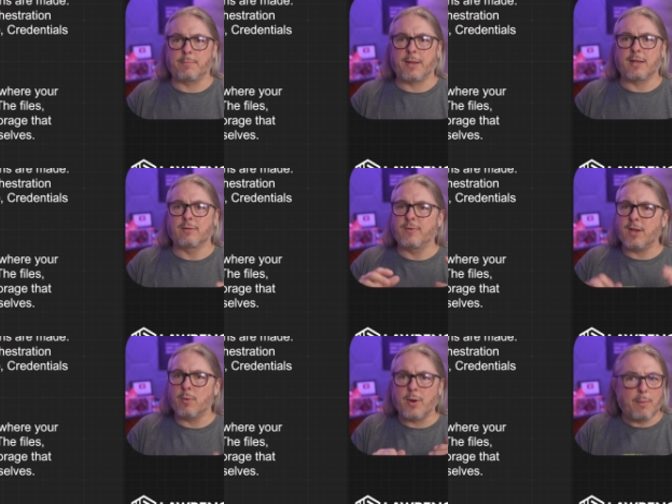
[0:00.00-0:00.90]
at the beginning of the
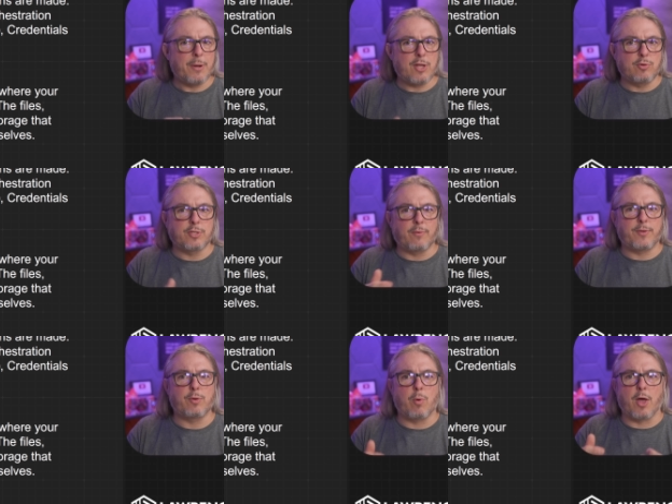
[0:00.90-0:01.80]
video and I'm going to use it a
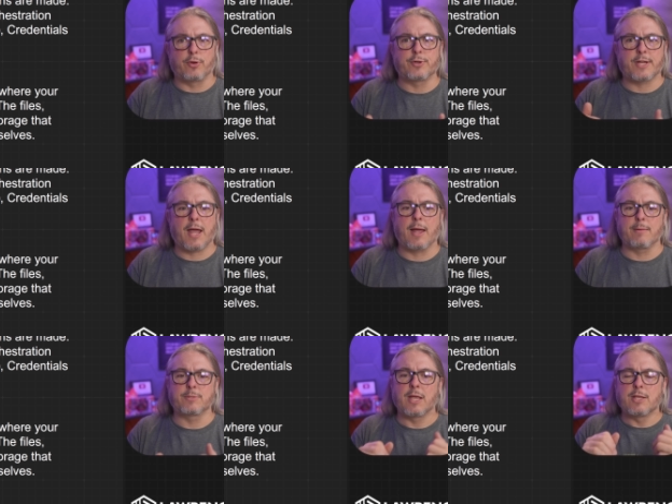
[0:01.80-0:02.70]
few other
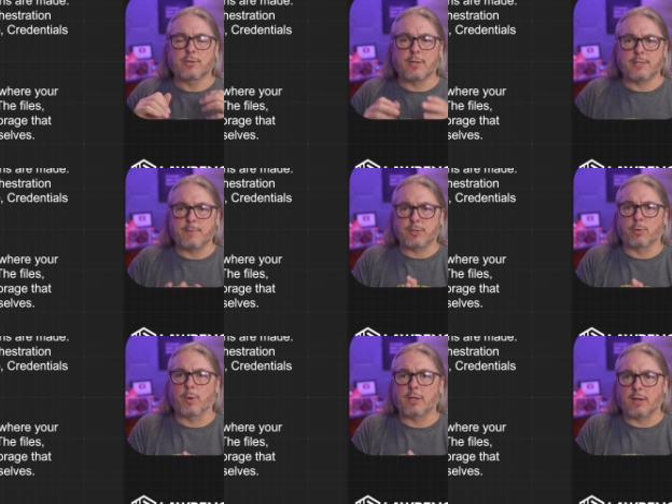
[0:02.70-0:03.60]
times. So let's make
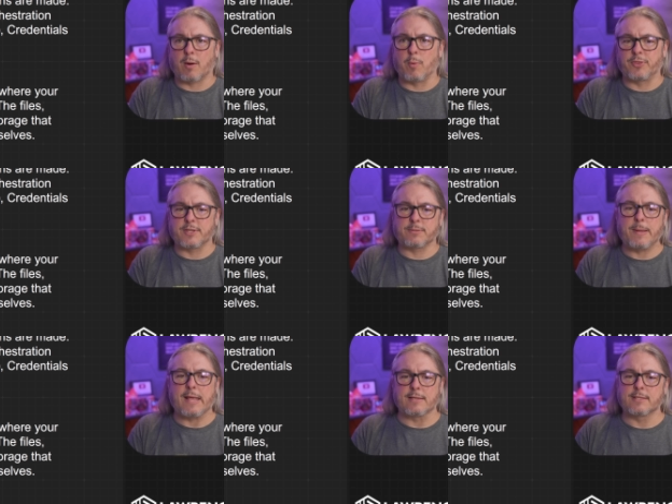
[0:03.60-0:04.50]
sure we're clear on what this
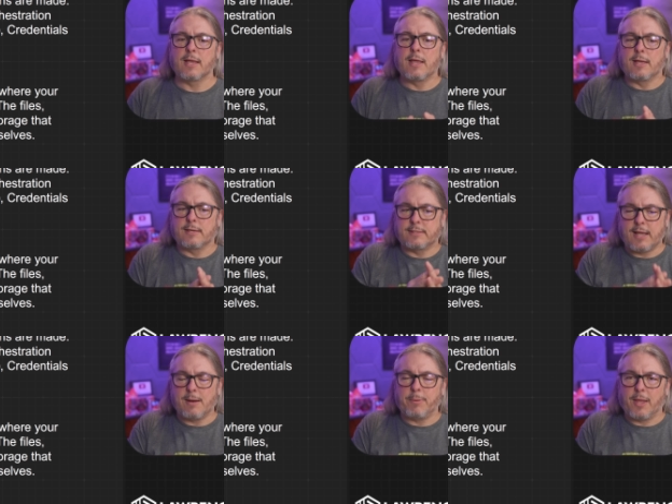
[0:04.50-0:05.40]
means.
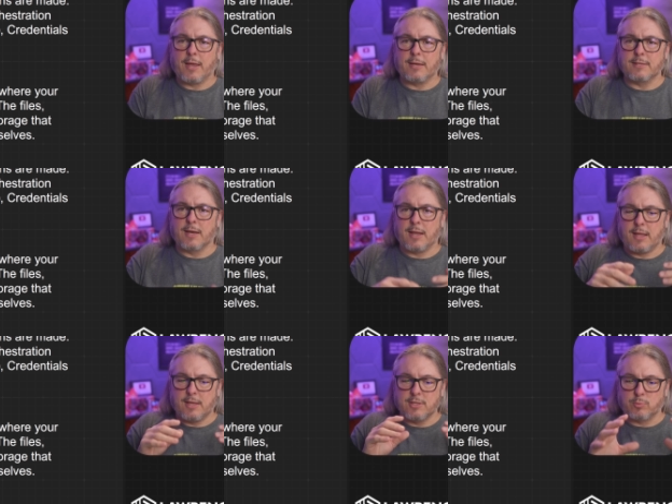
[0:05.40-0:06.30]
Data plane
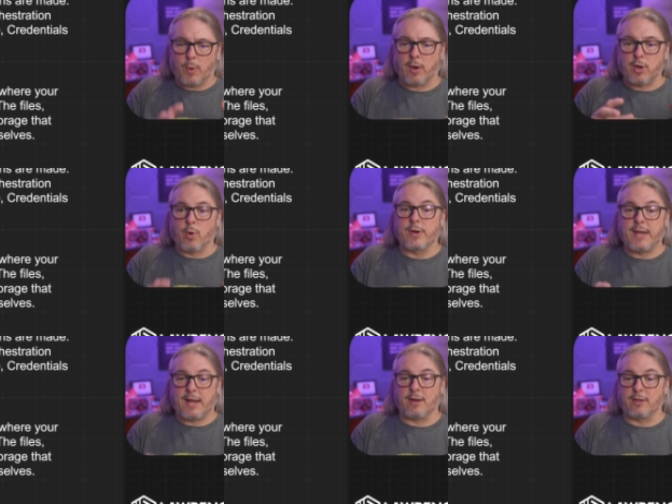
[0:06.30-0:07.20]
is where your
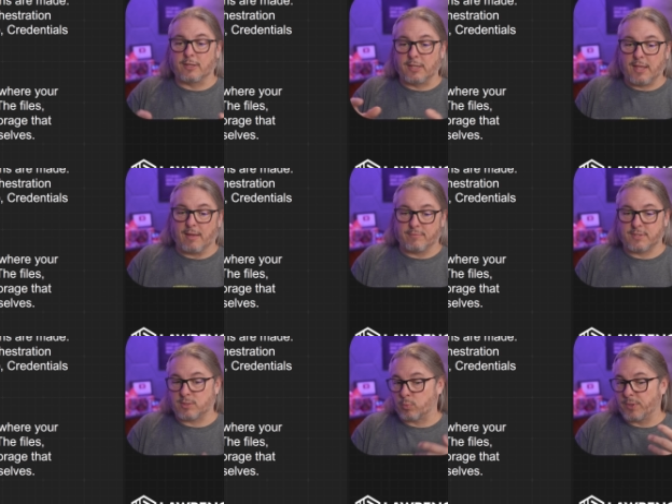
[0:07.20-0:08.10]
data
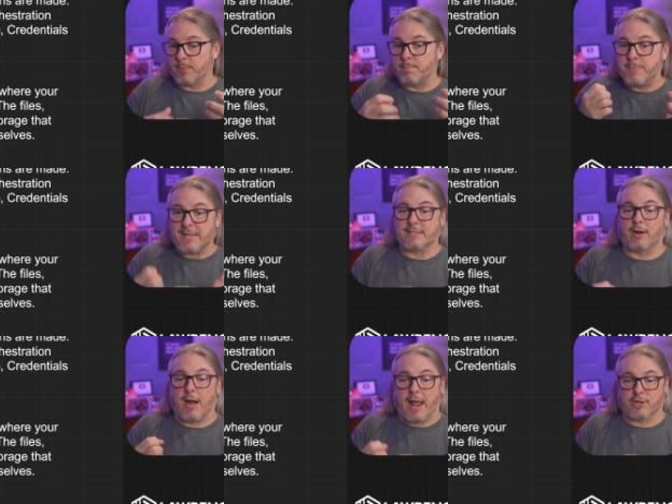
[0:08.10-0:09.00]
lives. It's where the bits
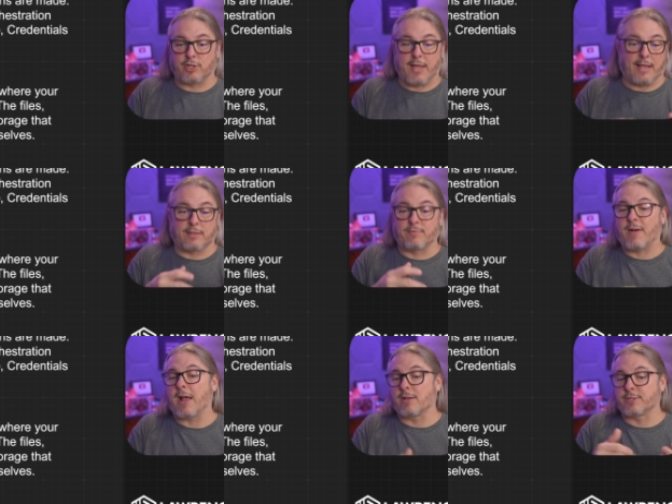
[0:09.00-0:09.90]
are actually at, the
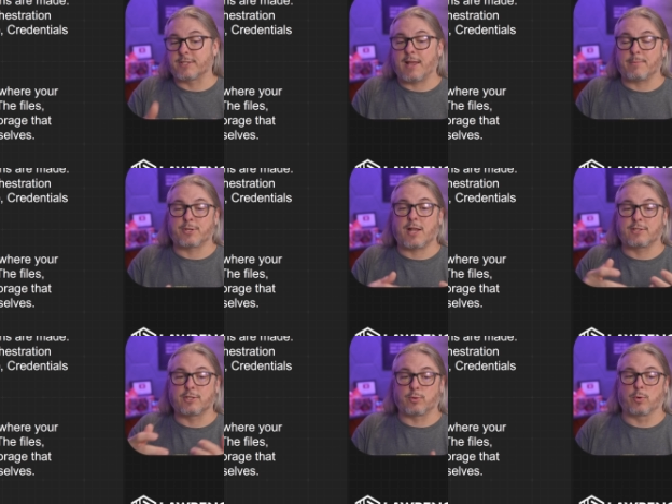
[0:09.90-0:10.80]
files, the
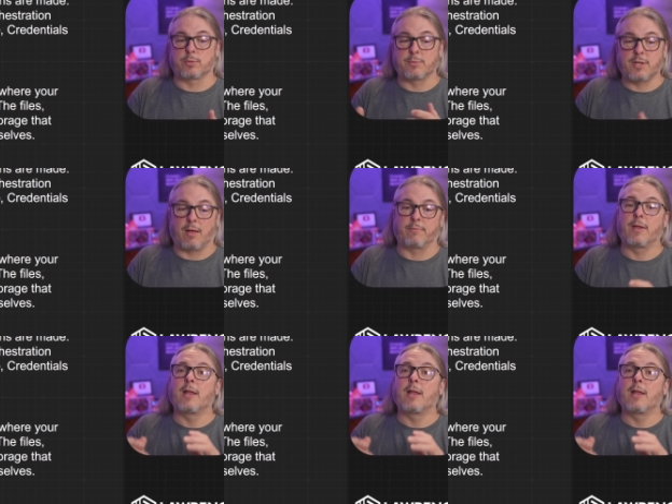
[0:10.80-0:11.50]
snapshots, the storage itself.